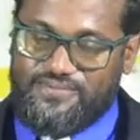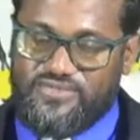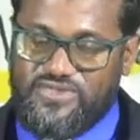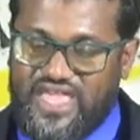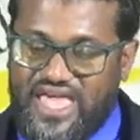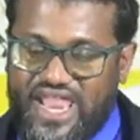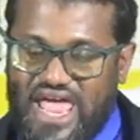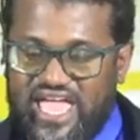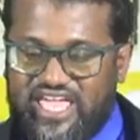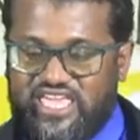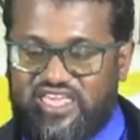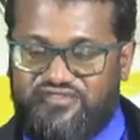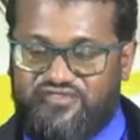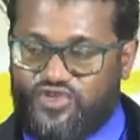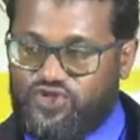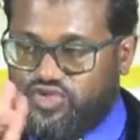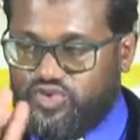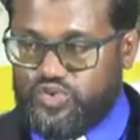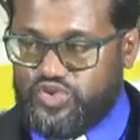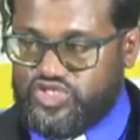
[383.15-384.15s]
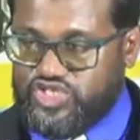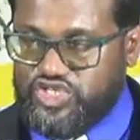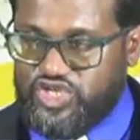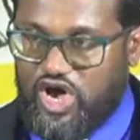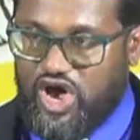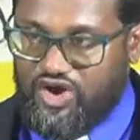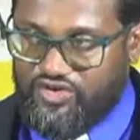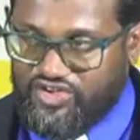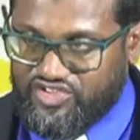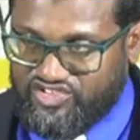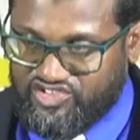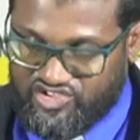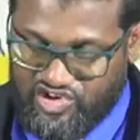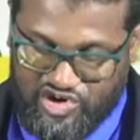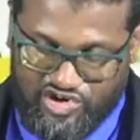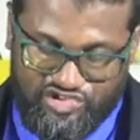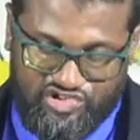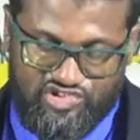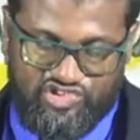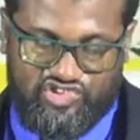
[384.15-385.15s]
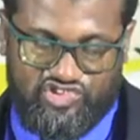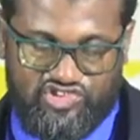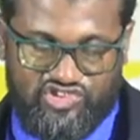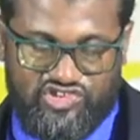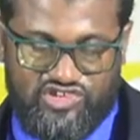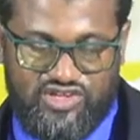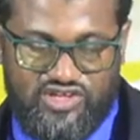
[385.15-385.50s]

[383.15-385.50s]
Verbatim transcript: Can I give you two scenarios, church?